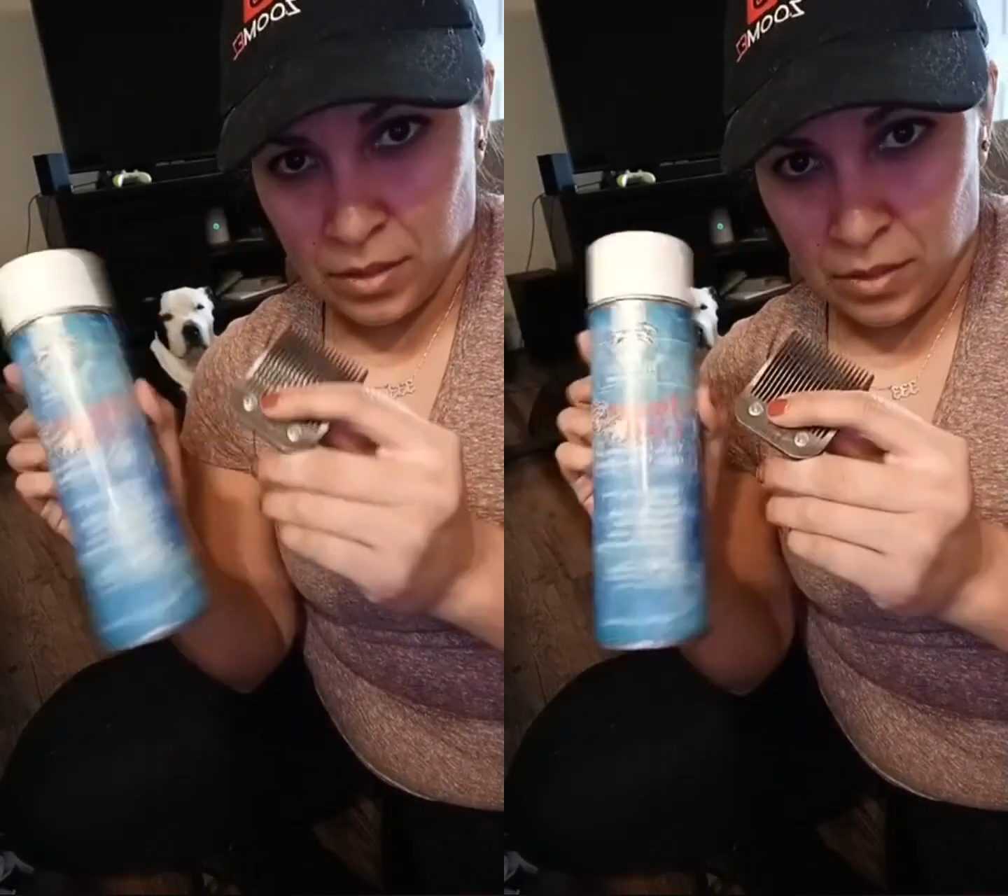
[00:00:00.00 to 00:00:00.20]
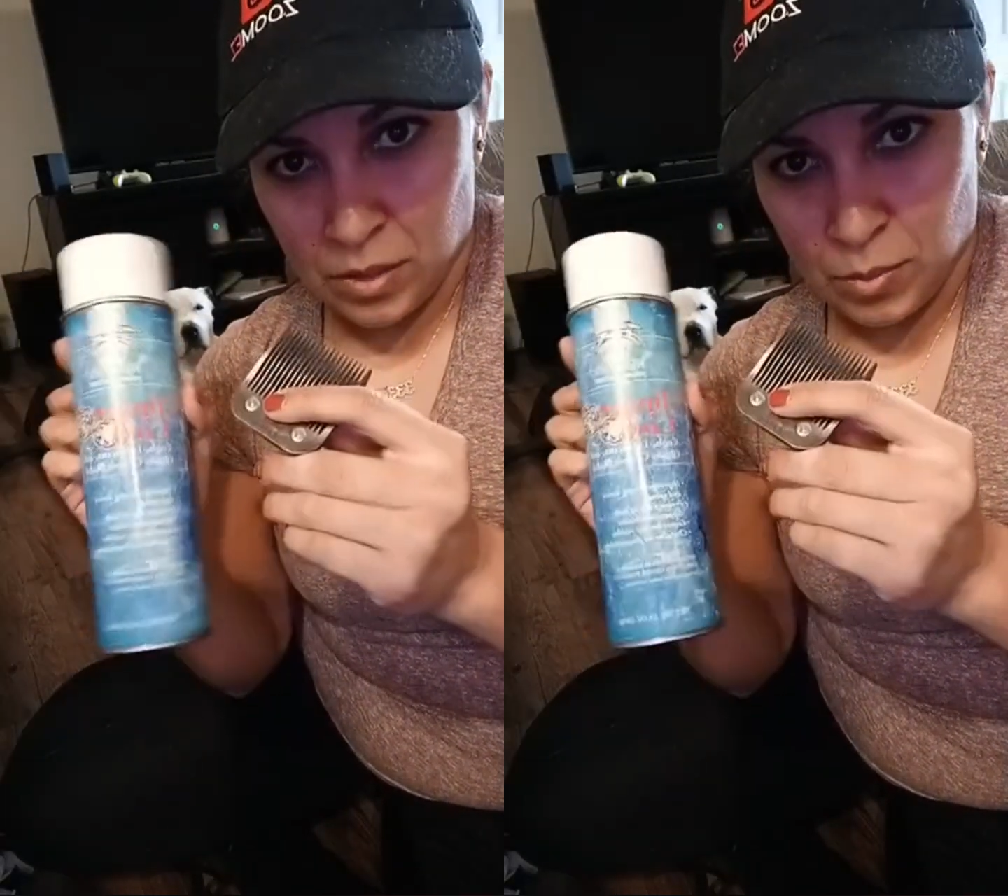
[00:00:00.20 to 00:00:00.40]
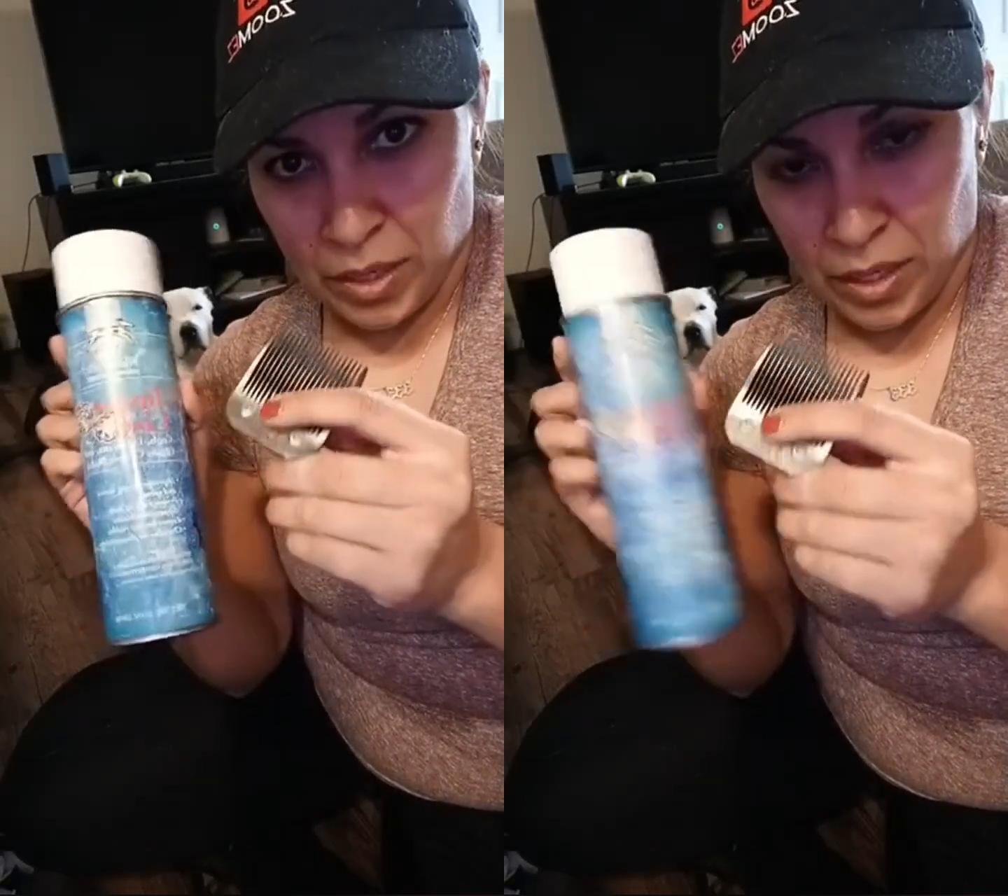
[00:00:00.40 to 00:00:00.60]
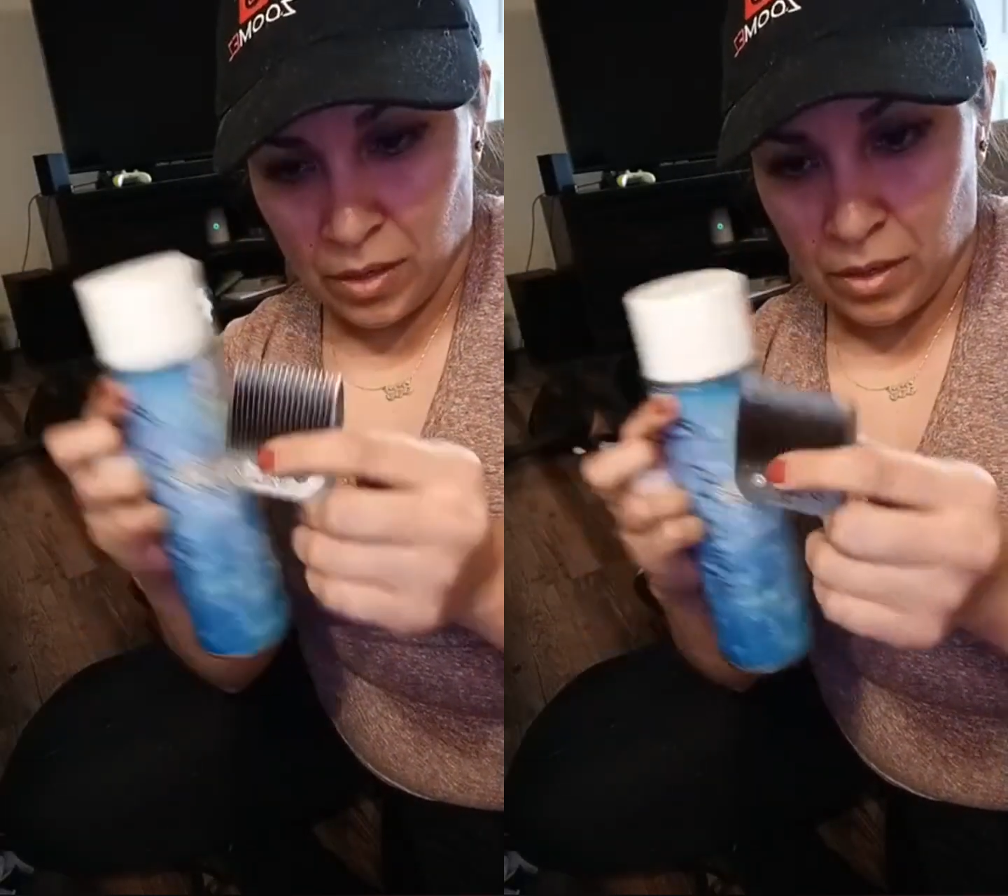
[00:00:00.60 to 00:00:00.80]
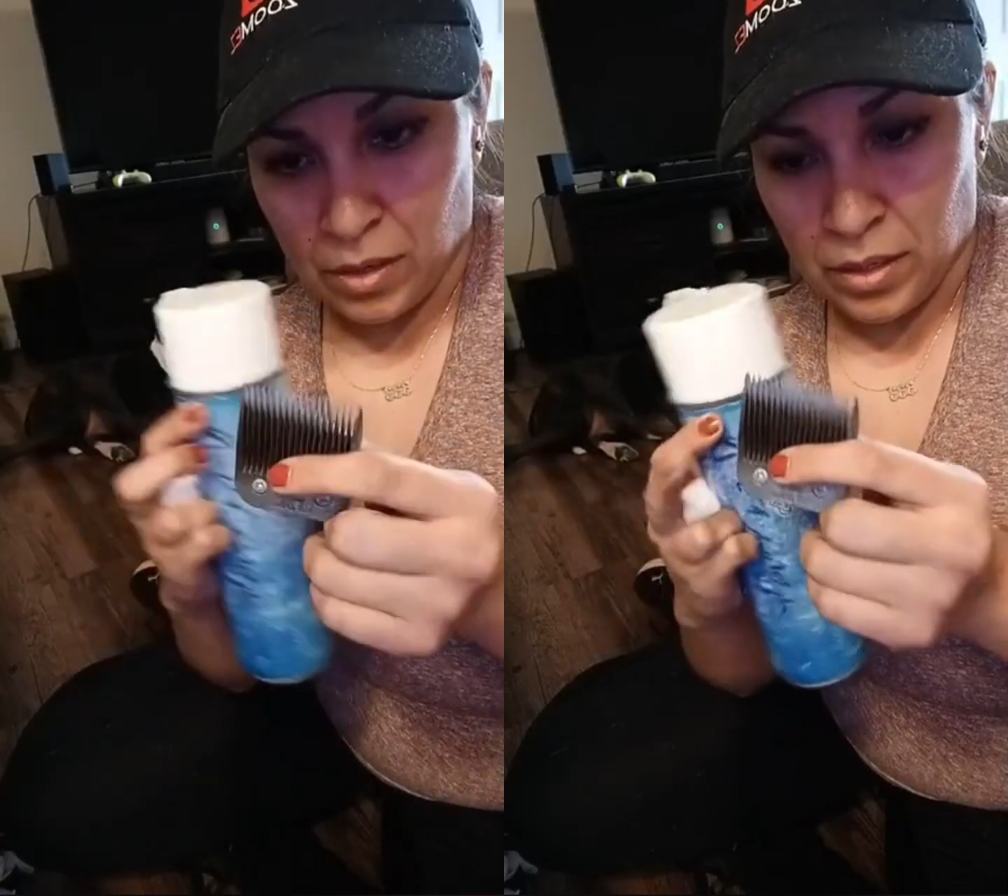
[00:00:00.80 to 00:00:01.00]
you spray it
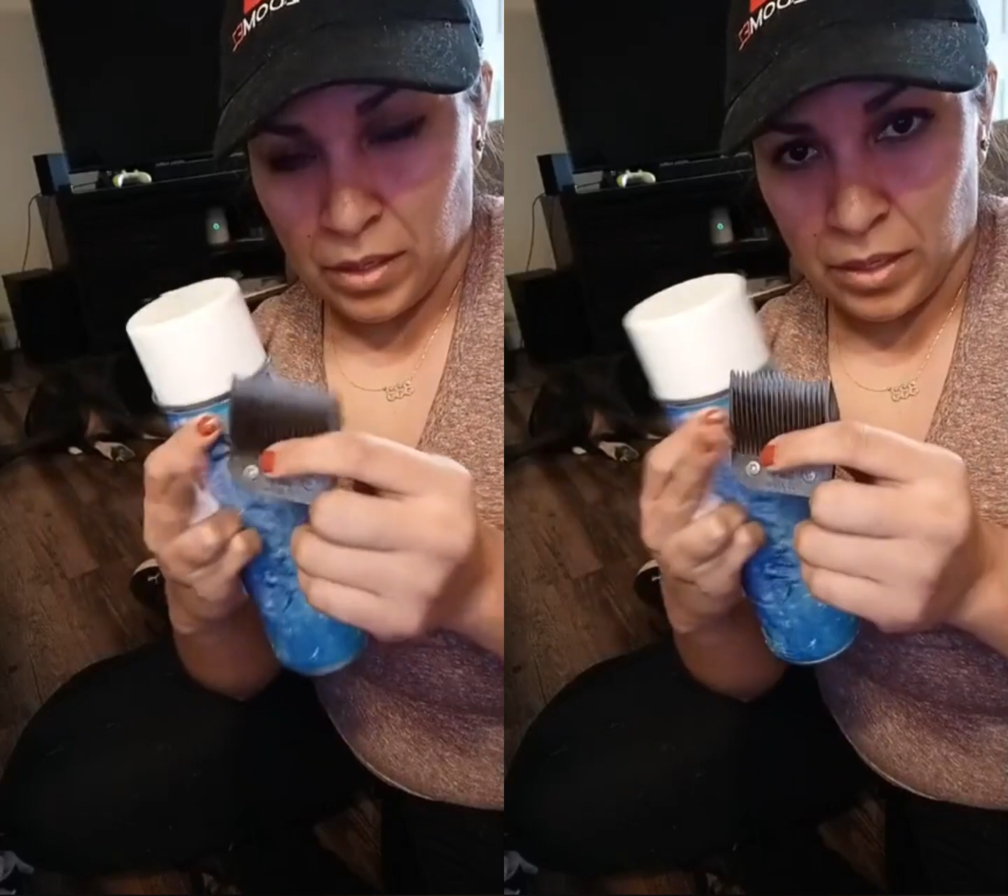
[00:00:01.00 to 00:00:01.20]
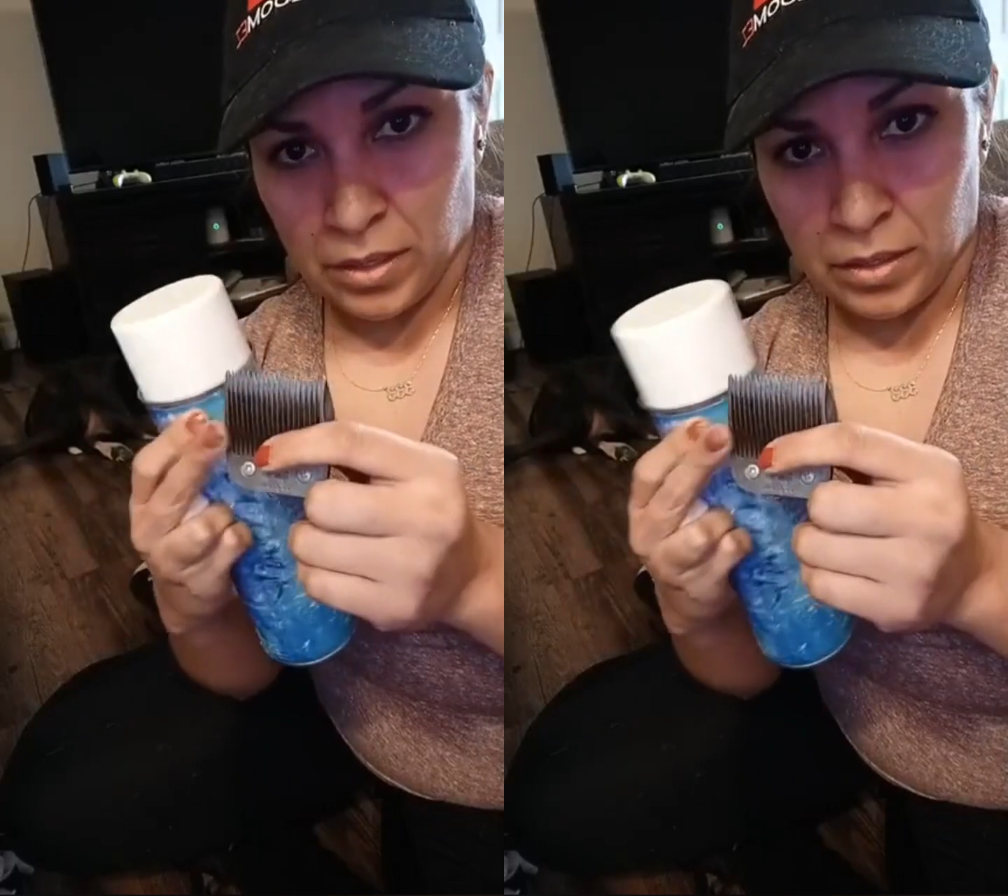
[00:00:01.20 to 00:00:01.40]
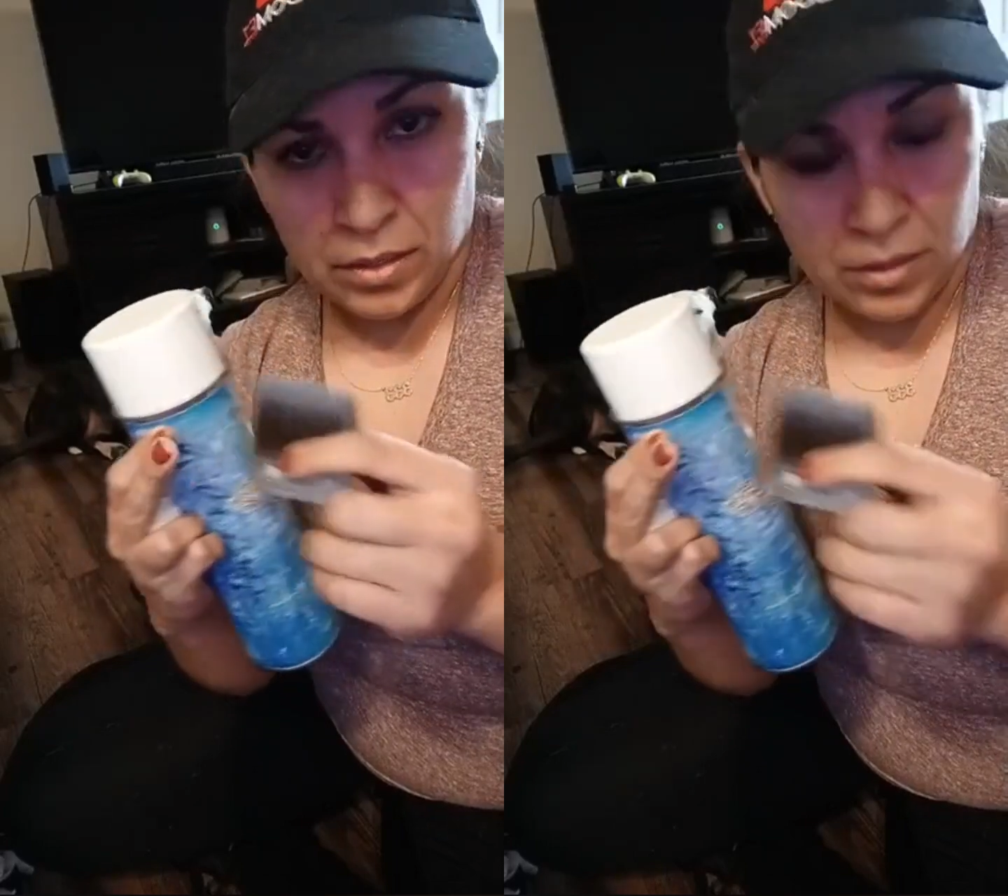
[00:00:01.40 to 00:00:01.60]
on here